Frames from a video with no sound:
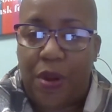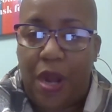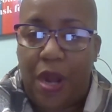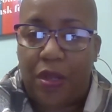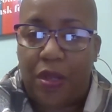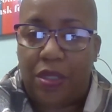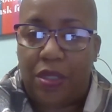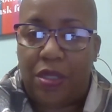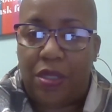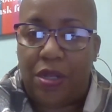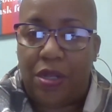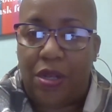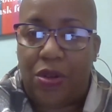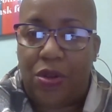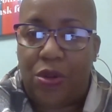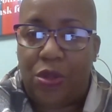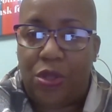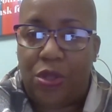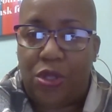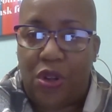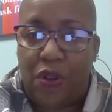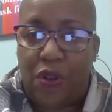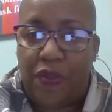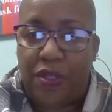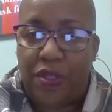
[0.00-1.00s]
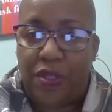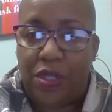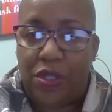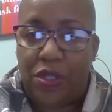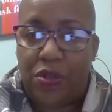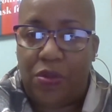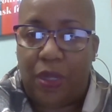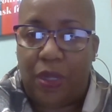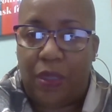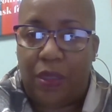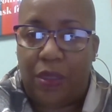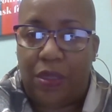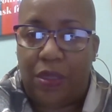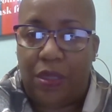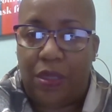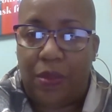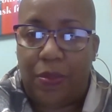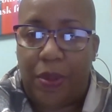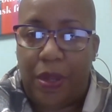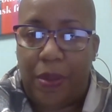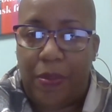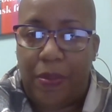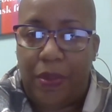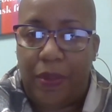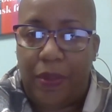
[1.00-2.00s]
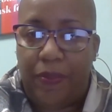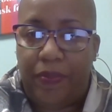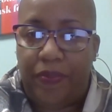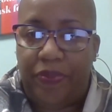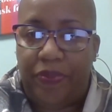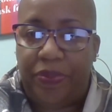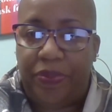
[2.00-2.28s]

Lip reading: products or services directly to the public.